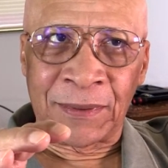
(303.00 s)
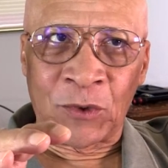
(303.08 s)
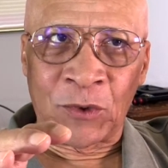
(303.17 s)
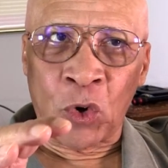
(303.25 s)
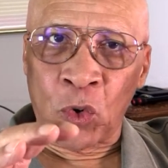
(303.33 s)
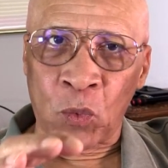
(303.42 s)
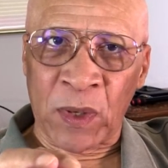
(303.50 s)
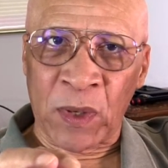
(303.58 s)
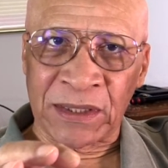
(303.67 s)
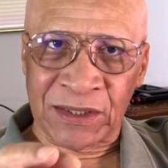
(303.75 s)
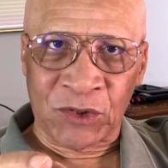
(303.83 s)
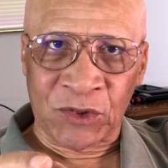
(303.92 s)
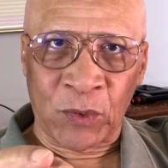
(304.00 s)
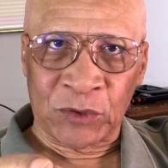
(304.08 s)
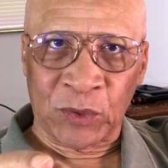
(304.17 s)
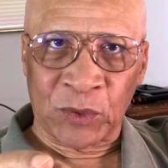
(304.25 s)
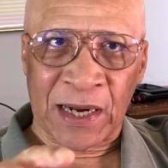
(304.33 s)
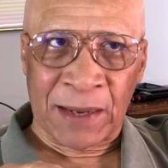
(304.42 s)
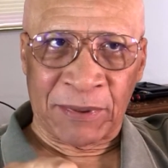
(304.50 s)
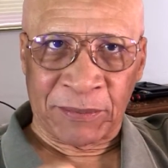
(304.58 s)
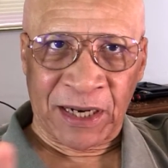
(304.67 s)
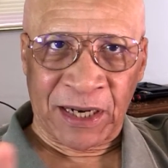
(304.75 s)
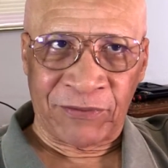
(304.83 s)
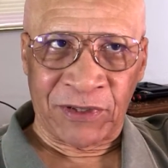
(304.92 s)
or when it's going to happen,
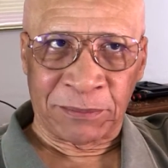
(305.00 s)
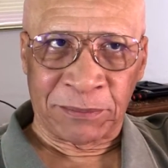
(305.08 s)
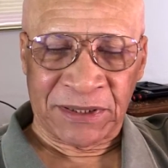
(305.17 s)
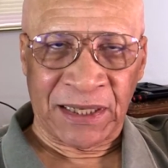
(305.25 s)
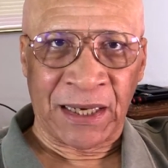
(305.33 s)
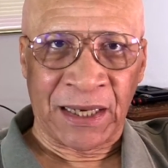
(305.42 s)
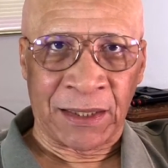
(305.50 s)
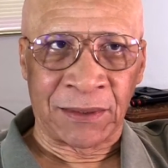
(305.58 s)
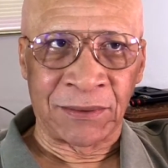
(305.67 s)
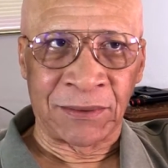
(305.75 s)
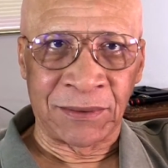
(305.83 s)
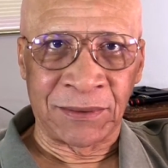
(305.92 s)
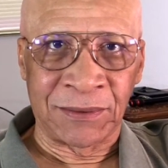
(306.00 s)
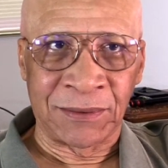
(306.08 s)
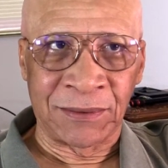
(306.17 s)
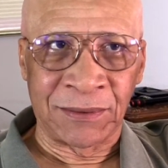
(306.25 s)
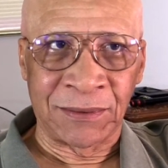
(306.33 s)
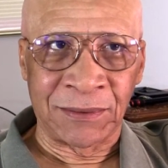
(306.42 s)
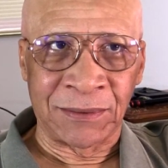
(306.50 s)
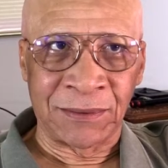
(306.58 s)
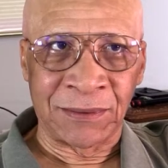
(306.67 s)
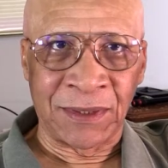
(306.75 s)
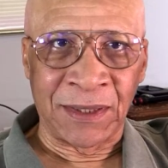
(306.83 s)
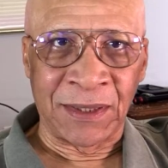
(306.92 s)
but I feel Patel
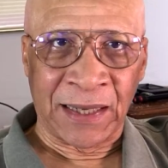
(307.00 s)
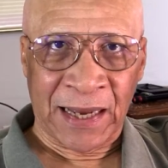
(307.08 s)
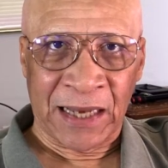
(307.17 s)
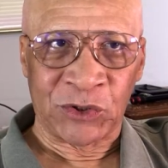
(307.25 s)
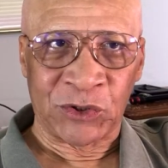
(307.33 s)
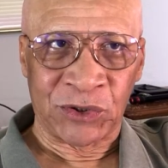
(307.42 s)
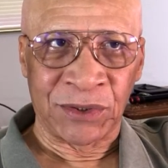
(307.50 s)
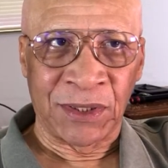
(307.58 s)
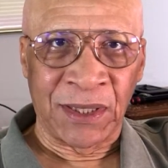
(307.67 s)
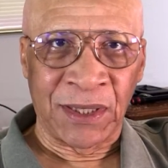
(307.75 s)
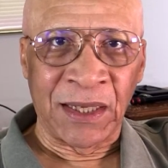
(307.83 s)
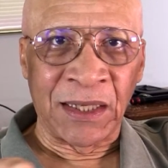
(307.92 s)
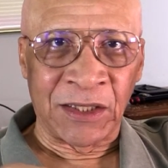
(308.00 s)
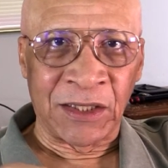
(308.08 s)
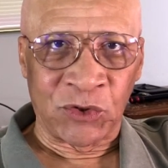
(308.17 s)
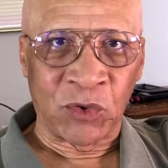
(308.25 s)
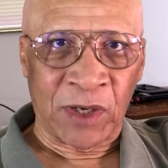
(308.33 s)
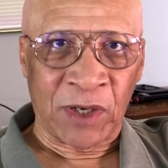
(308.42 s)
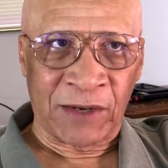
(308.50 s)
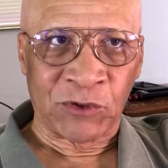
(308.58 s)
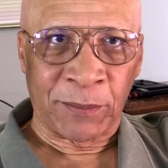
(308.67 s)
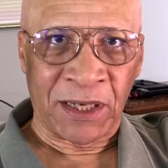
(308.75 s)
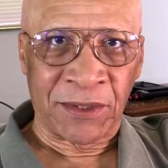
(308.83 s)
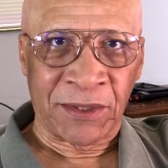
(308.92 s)
cash, he's going to have
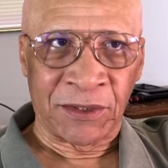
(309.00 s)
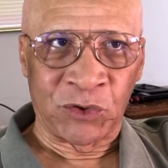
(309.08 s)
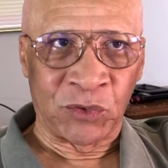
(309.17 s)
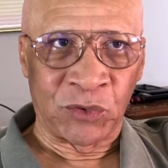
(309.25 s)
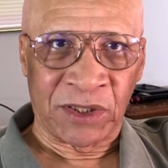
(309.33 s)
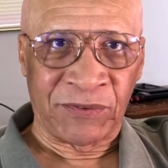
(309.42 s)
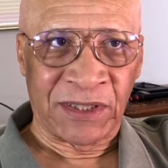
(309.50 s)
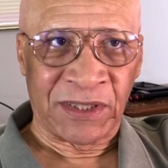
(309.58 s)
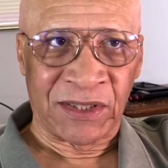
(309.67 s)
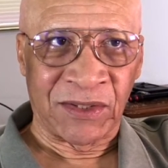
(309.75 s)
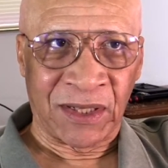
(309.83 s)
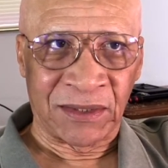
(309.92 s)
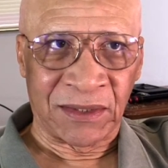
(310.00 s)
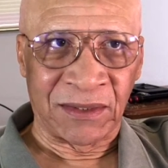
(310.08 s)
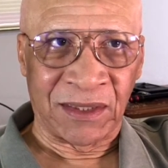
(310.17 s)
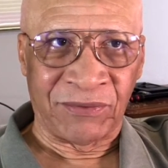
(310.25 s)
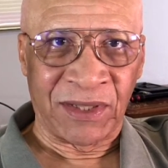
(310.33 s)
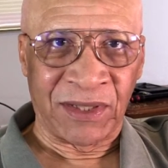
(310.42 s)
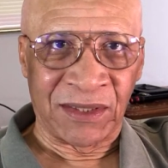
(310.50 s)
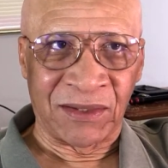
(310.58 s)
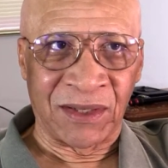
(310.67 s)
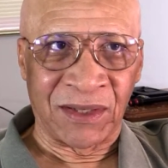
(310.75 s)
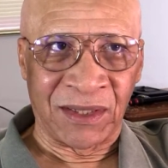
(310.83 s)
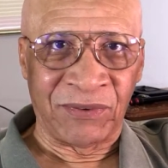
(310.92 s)
some health issues if he's
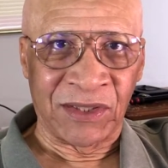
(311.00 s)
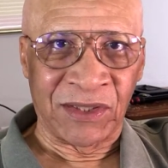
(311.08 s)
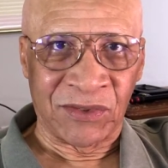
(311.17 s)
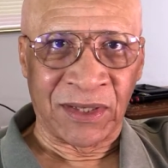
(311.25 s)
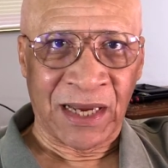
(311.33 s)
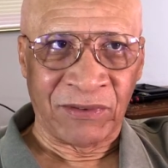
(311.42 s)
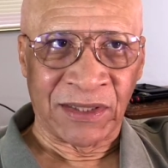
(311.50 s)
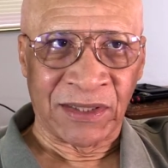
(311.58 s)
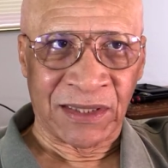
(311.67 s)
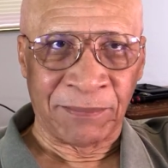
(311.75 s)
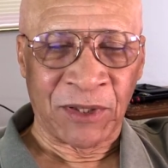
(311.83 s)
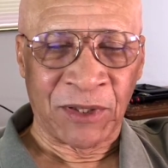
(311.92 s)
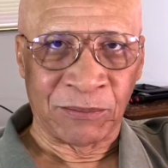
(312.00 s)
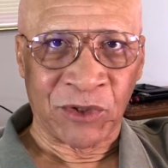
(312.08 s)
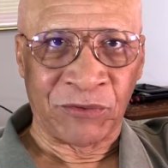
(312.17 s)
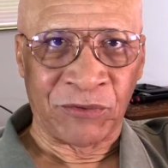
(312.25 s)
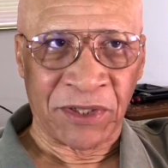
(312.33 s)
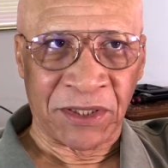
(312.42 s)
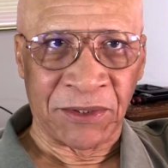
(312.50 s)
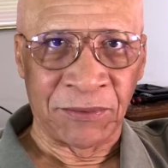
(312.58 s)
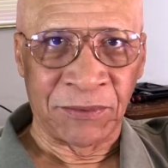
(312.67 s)
not having symptoms already.